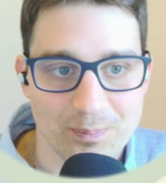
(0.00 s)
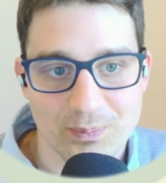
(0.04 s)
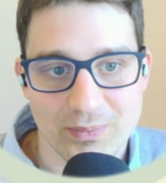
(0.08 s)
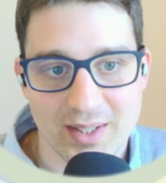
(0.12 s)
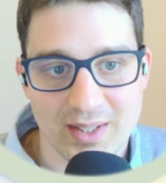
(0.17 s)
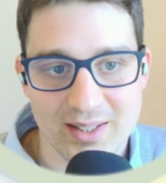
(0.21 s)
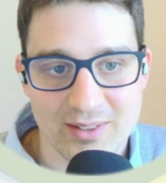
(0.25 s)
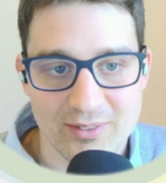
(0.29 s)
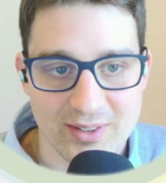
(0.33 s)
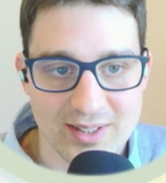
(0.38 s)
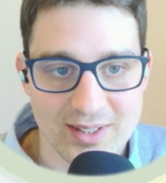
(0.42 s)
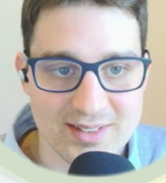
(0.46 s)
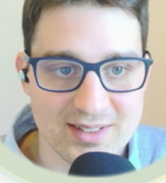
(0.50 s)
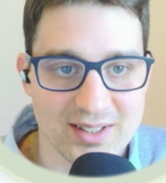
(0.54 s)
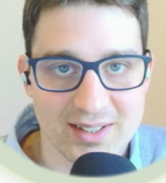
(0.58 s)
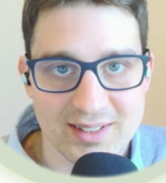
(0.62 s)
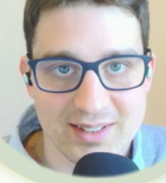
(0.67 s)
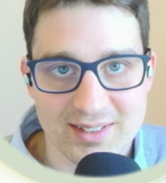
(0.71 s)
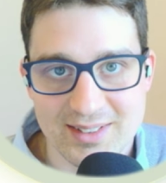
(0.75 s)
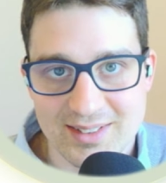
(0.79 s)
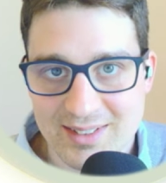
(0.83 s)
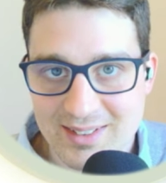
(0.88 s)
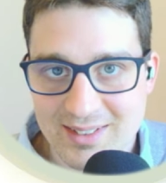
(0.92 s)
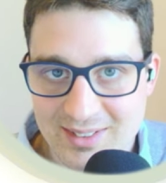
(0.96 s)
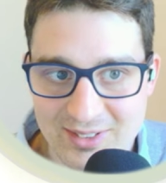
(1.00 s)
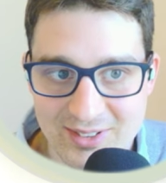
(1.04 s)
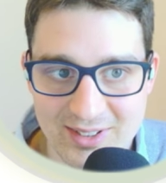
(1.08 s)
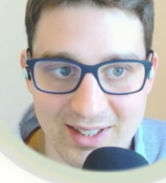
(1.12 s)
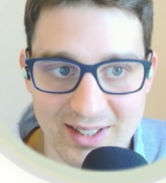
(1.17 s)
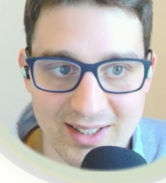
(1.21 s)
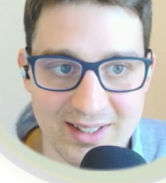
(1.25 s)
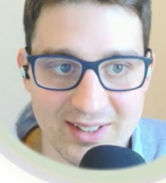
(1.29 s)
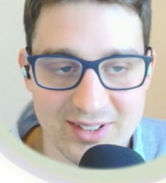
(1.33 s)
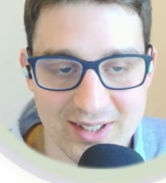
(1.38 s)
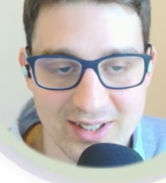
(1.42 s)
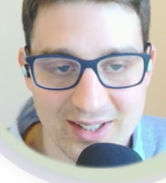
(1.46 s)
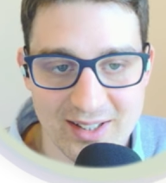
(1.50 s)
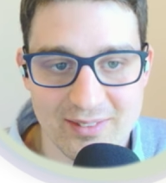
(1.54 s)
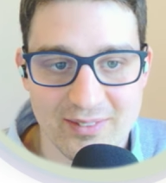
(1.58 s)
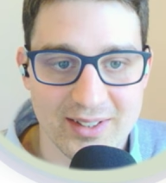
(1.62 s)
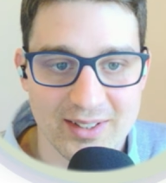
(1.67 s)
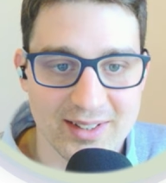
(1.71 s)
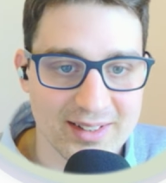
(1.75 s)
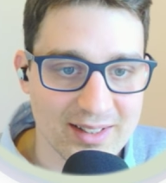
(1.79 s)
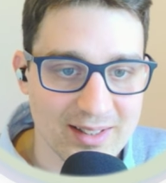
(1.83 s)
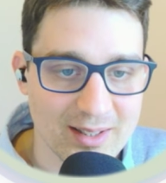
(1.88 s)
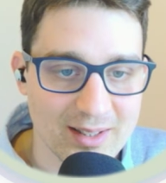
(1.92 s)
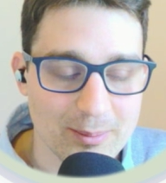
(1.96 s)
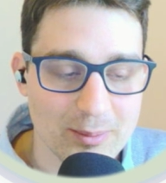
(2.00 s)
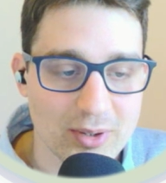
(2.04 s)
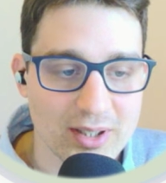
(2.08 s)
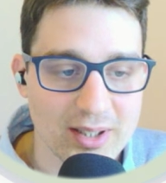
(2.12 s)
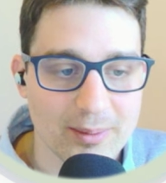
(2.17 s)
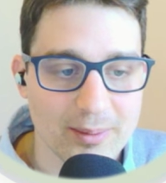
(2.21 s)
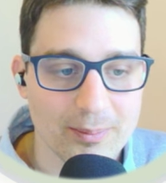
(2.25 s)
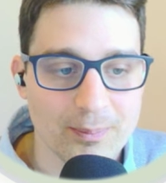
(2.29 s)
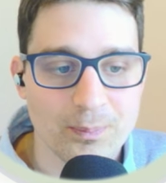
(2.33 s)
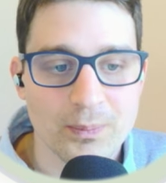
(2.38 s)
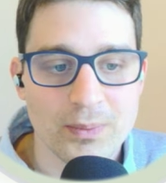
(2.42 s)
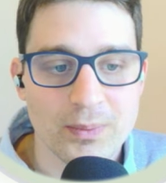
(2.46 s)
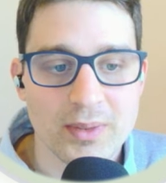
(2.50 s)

was not really relevant anymore.